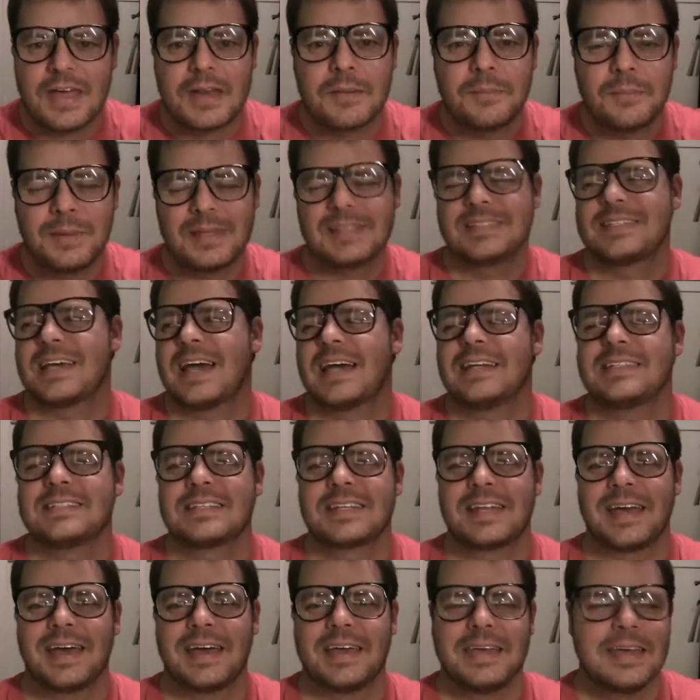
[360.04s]
had a big day
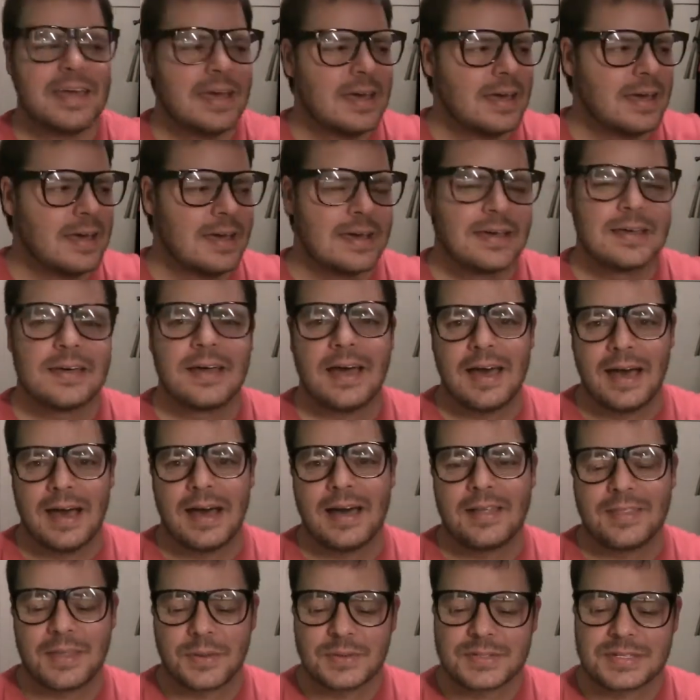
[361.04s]
today.
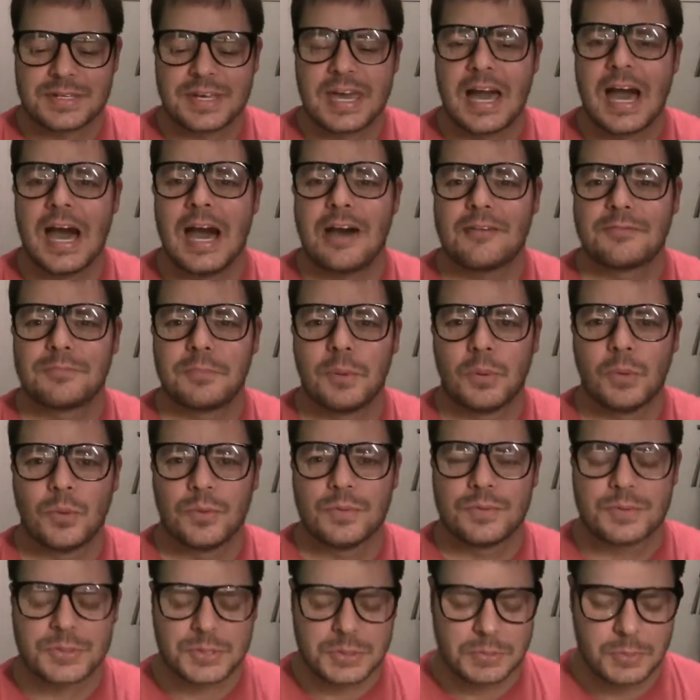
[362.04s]
Uh, there was a calf
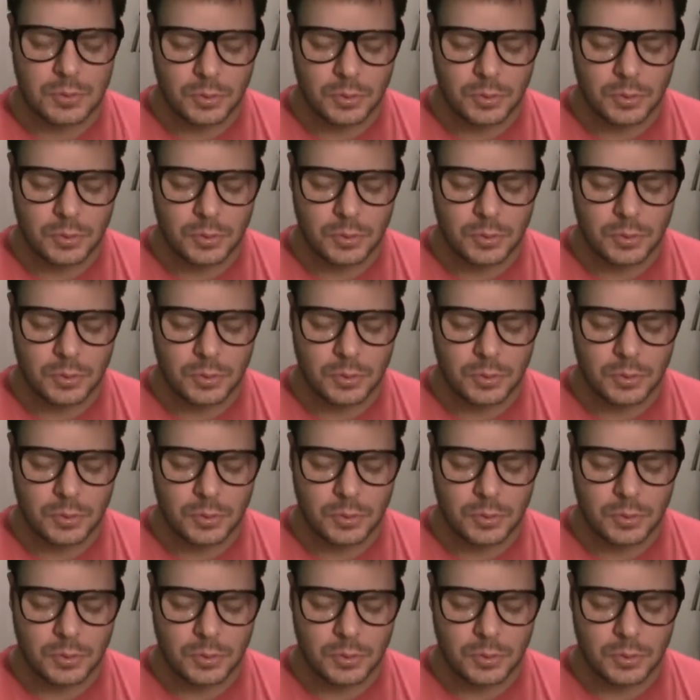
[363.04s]
born this